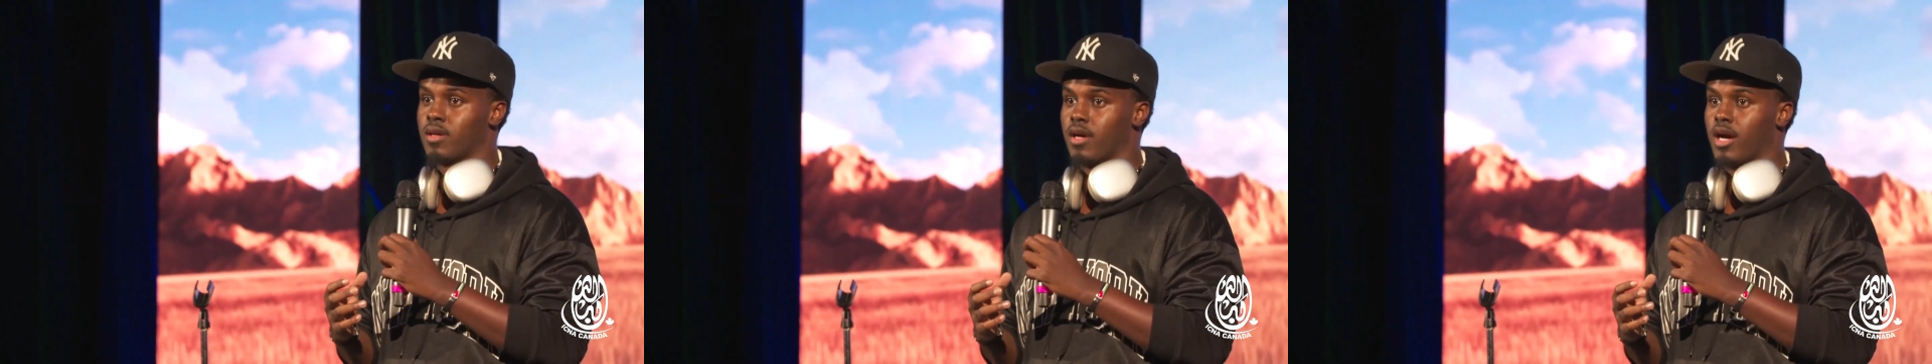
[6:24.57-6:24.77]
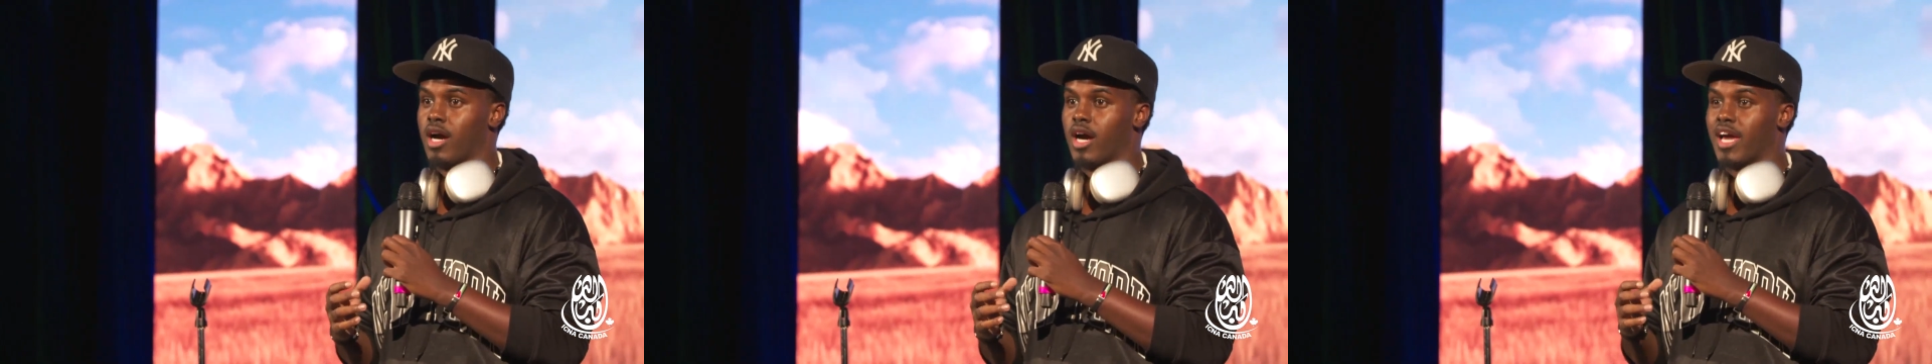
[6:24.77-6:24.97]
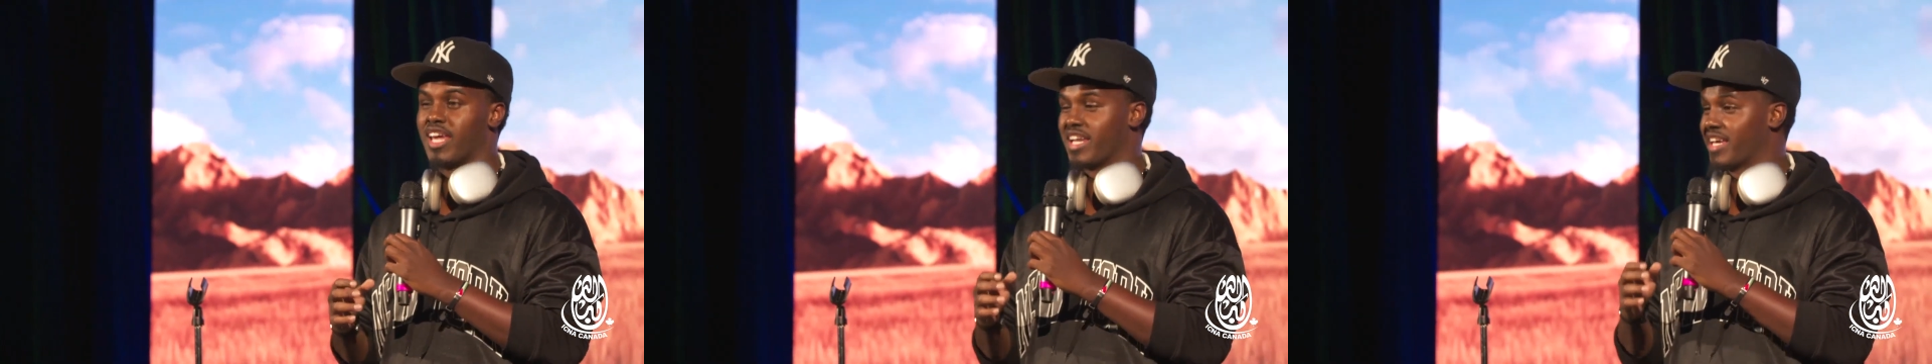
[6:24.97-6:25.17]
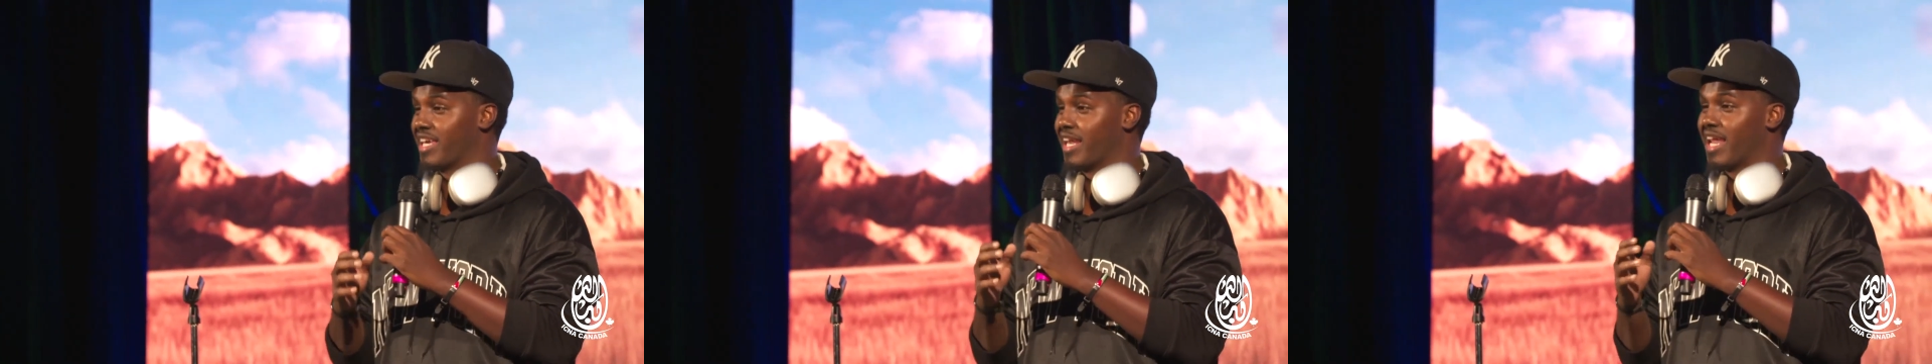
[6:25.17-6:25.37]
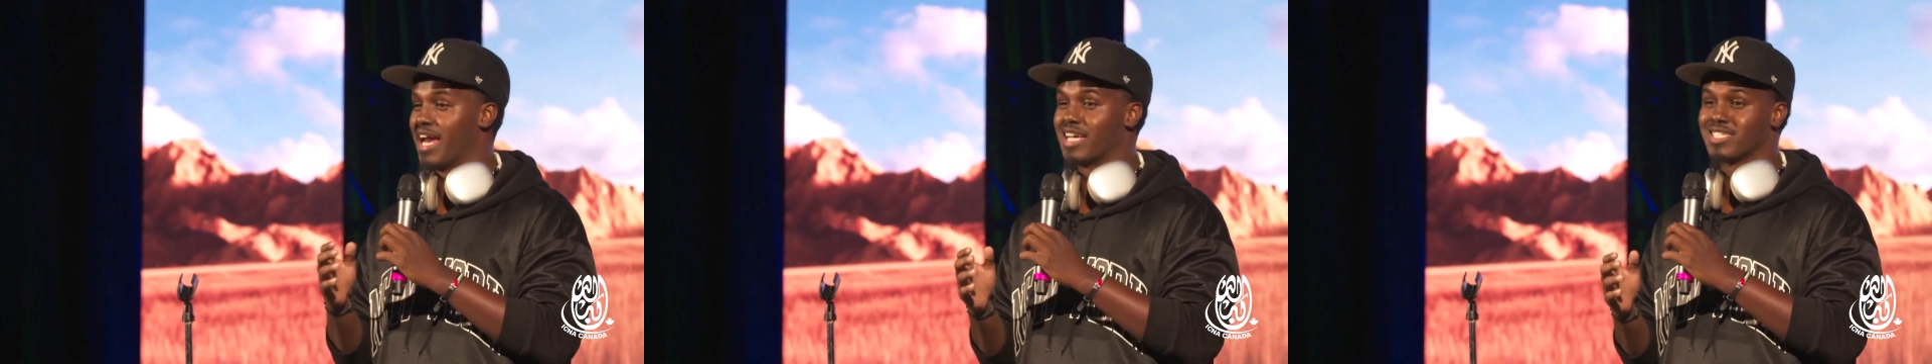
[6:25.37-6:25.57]
And it can
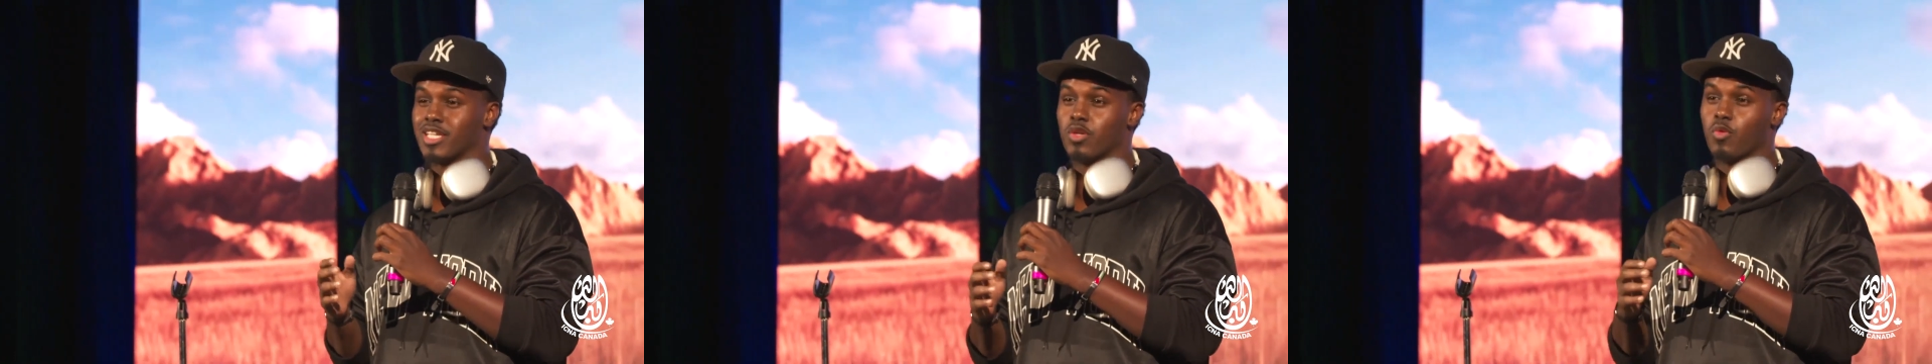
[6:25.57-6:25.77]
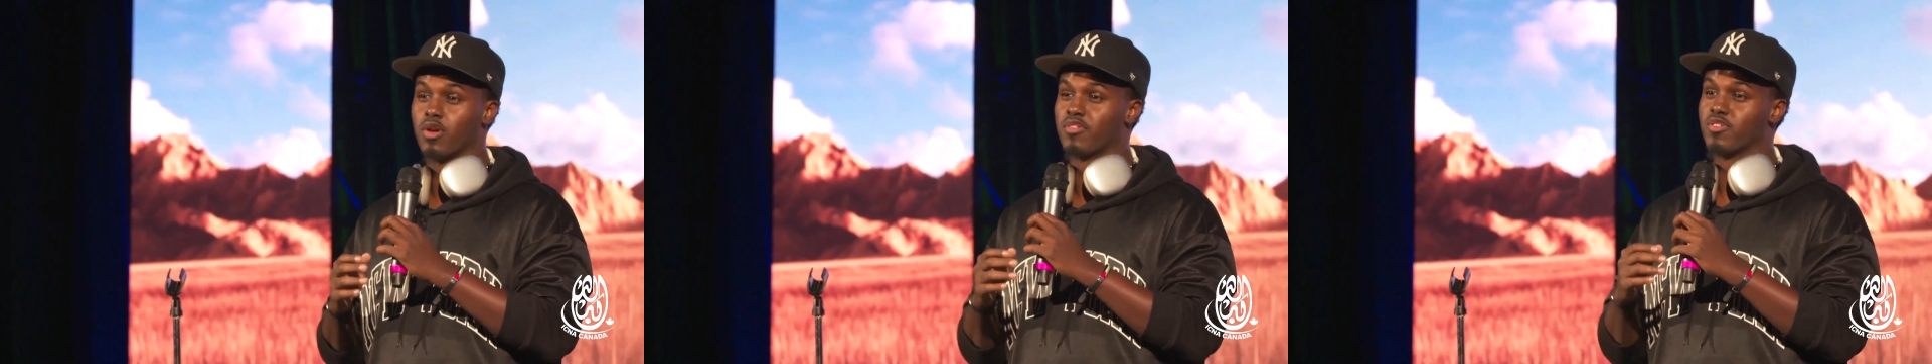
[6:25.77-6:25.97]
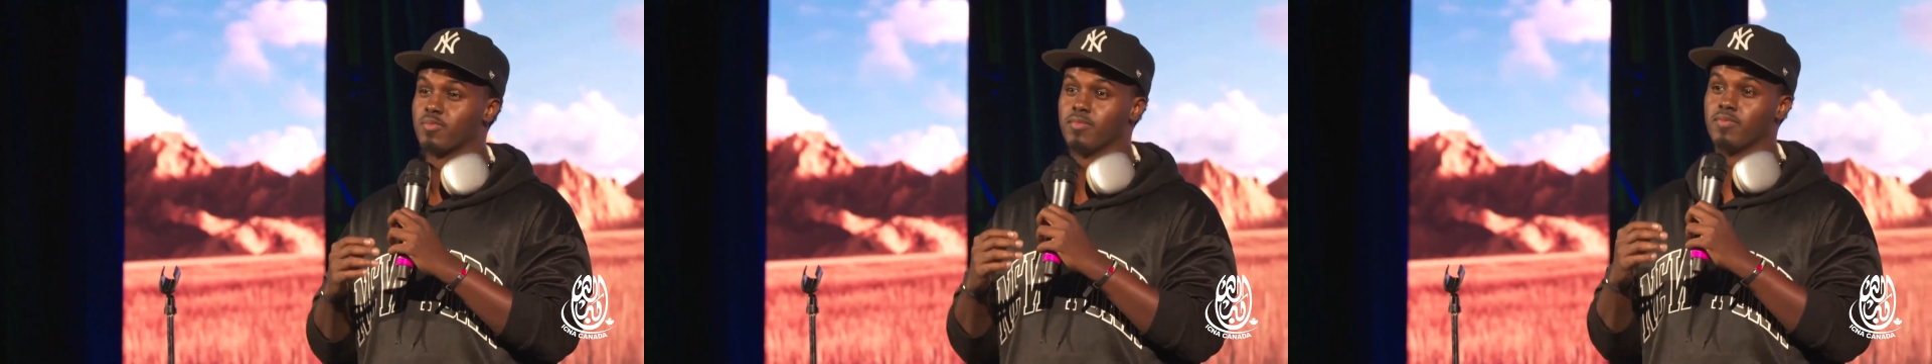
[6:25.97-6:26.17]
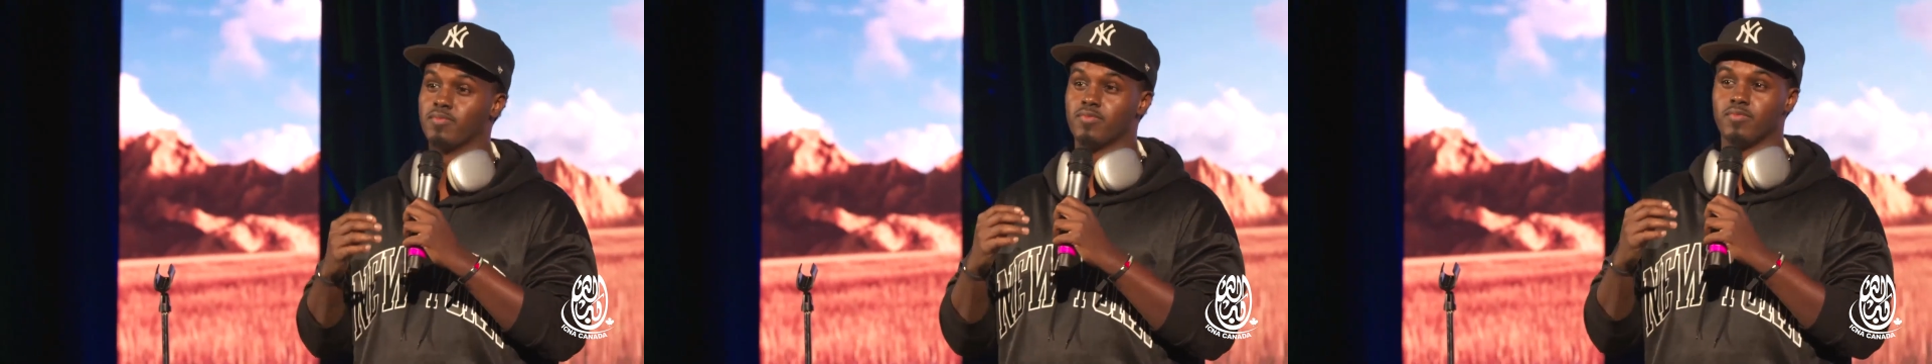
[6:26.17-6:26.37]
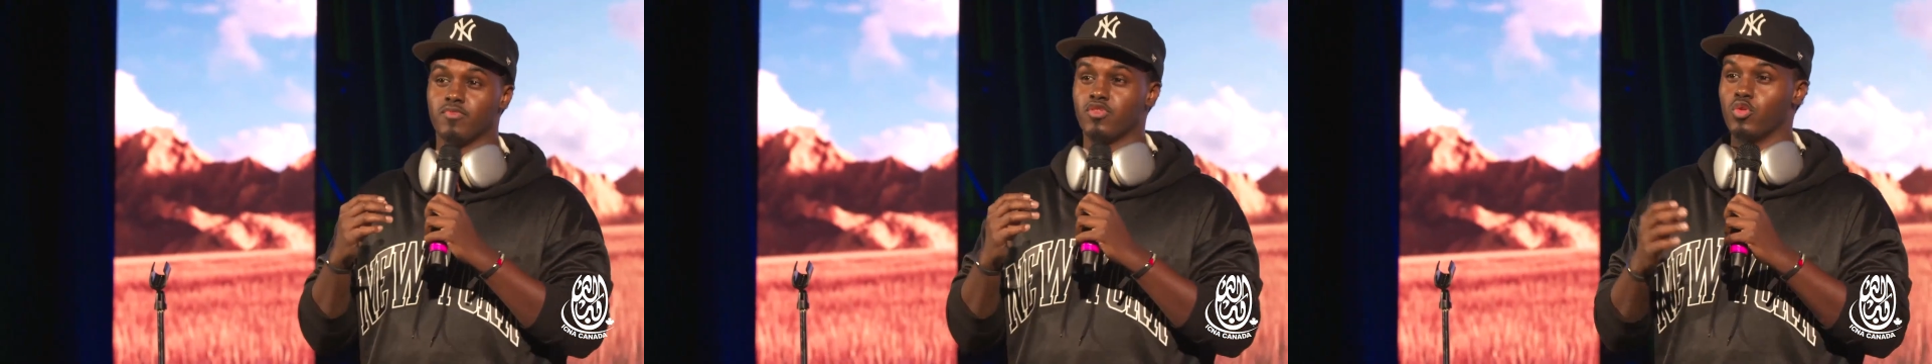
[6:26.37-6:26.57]
last anywhere from
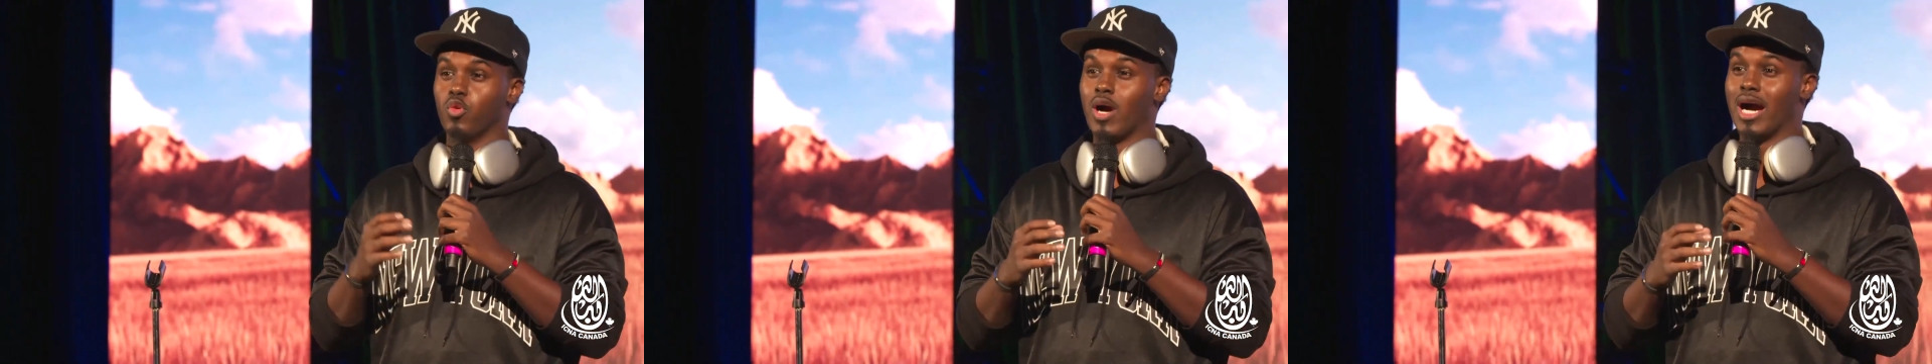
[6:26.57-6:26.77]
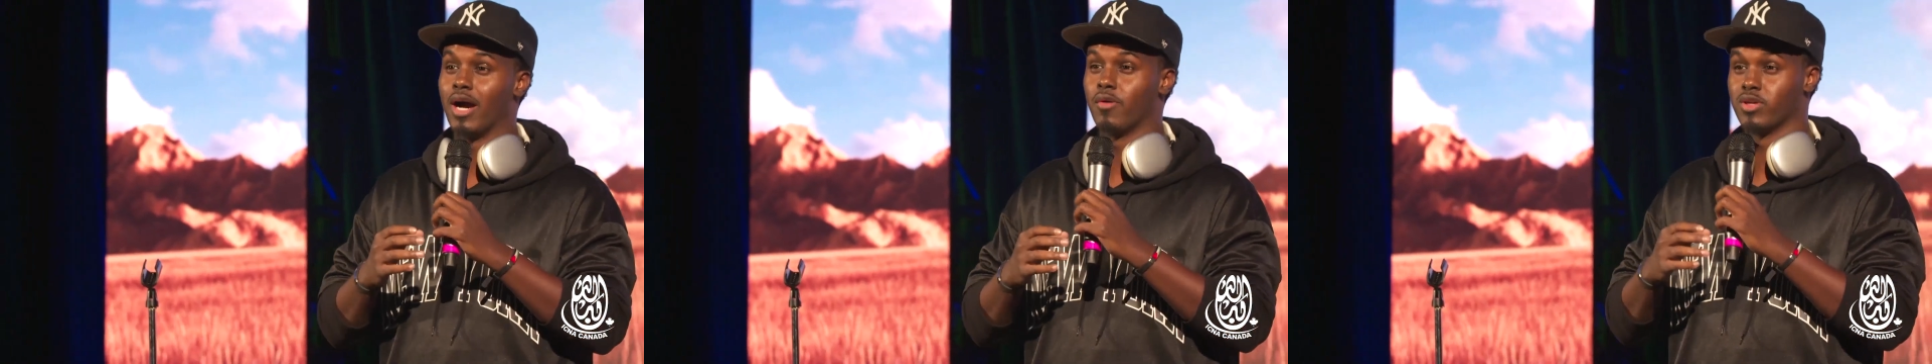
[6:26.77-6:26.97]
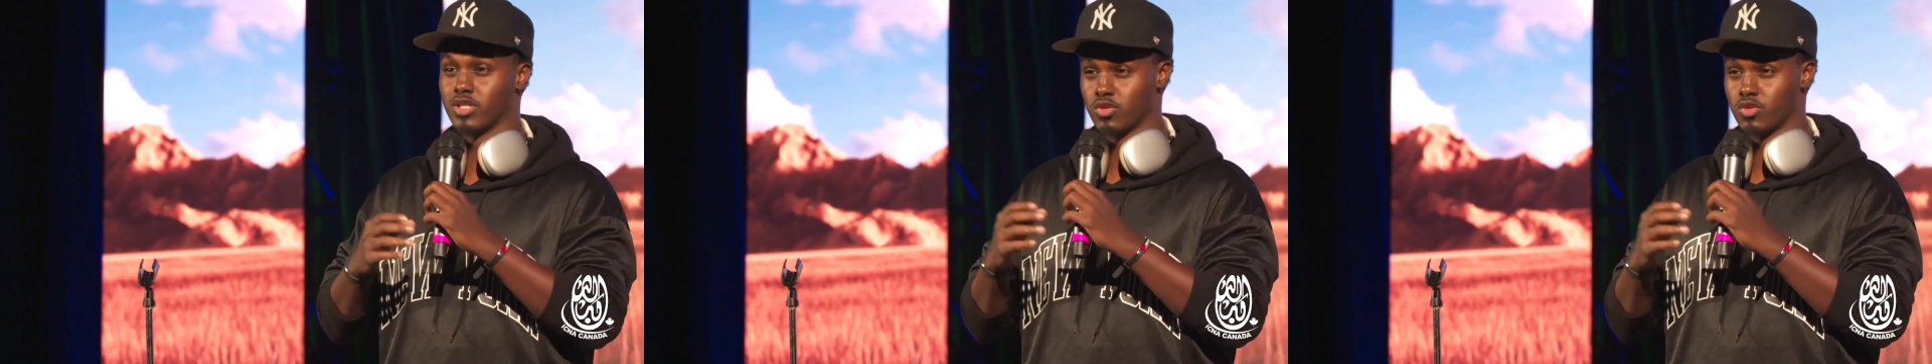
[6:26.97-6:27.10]
a few hours